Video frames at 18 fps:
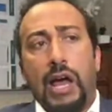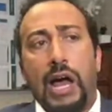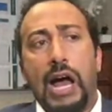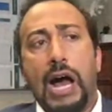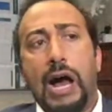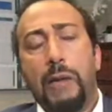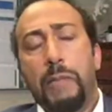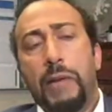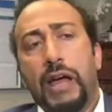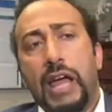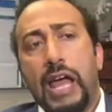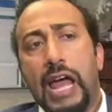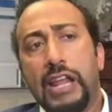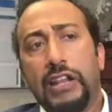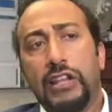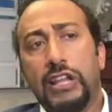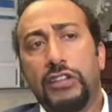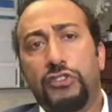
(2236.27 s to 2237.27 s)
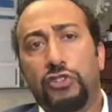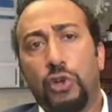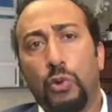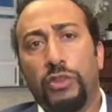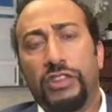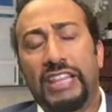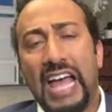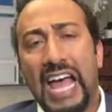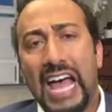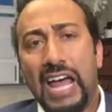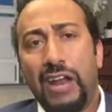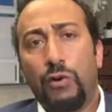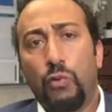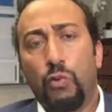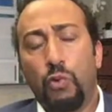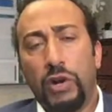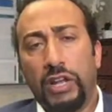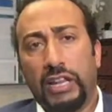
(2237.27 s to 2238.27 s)
Um, and and so that
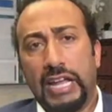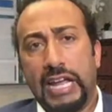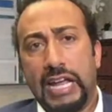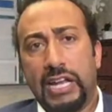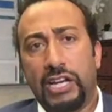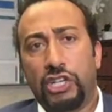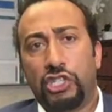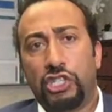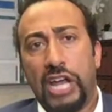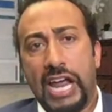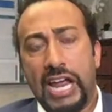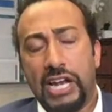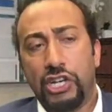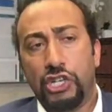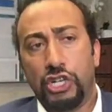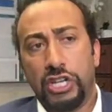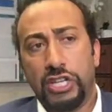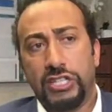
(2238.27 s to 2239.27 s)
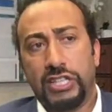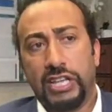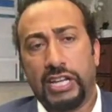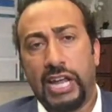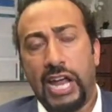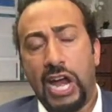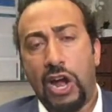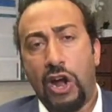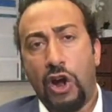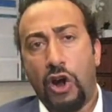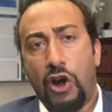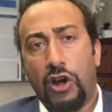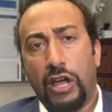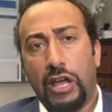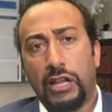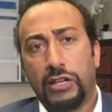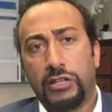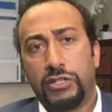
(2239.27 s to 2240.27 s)
really changes the
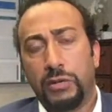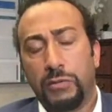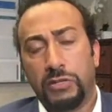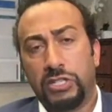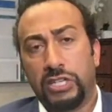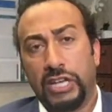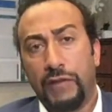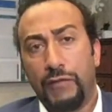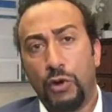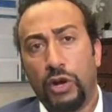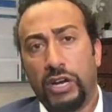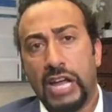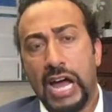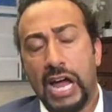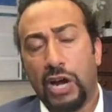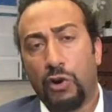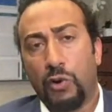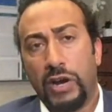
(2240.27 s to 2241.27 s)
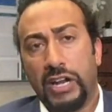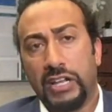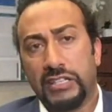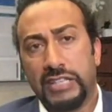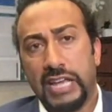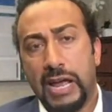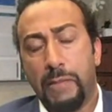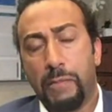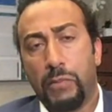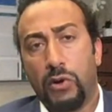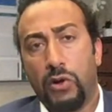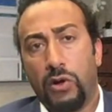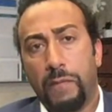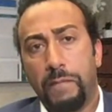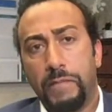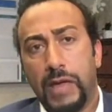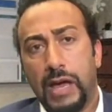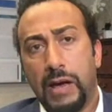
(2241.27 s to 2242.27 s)
care. Uh, to, to give you a concrete
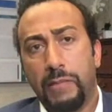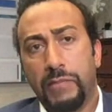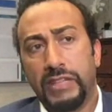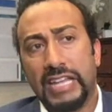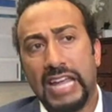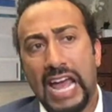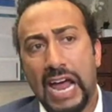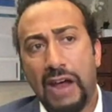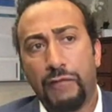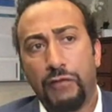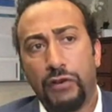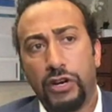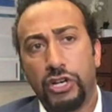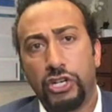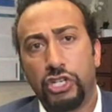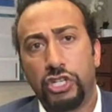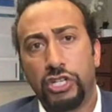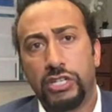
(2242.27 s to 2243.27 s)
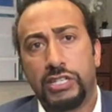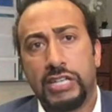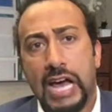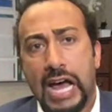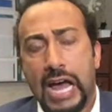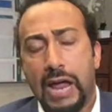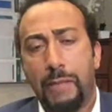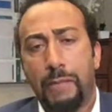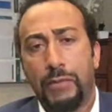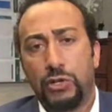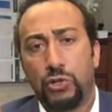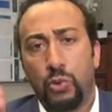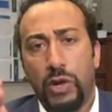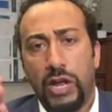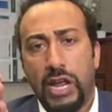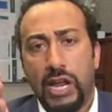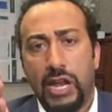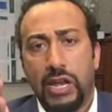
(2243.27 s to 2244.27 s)
example, um, the average time
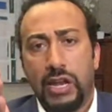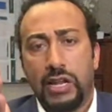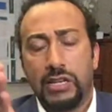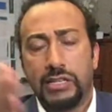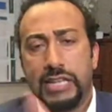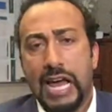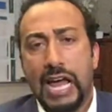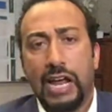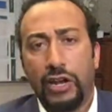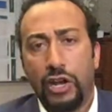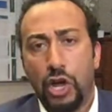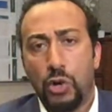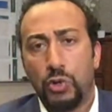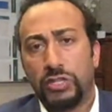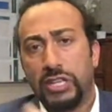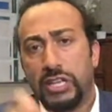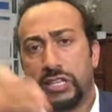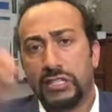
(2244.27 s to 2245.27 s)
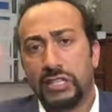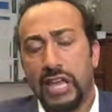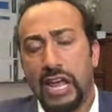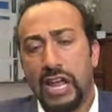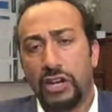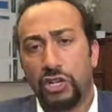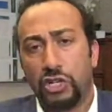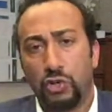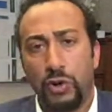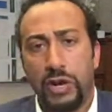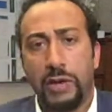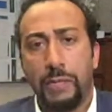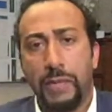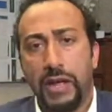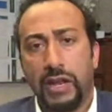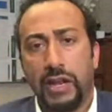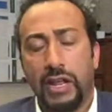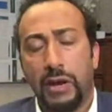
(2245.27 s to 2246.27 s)
between diagnosis and
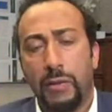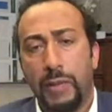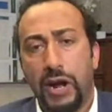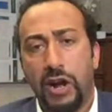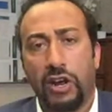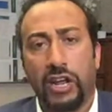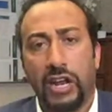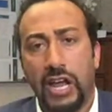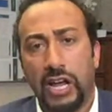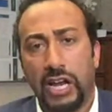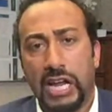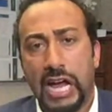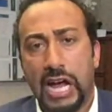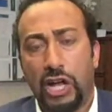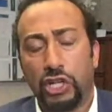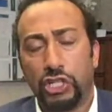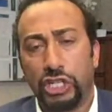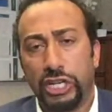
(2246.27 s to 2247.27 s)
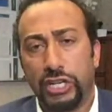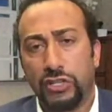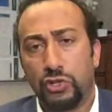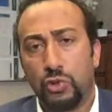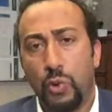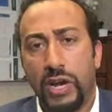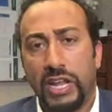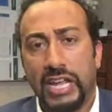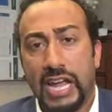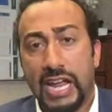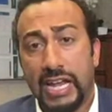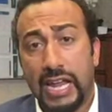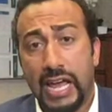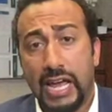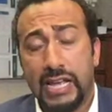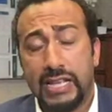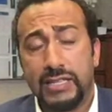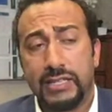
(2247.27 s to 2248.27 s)
treatment in American oncology is 28
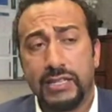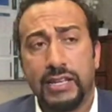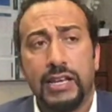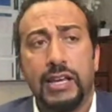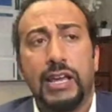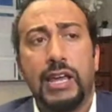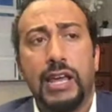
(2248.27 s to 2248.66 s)
days.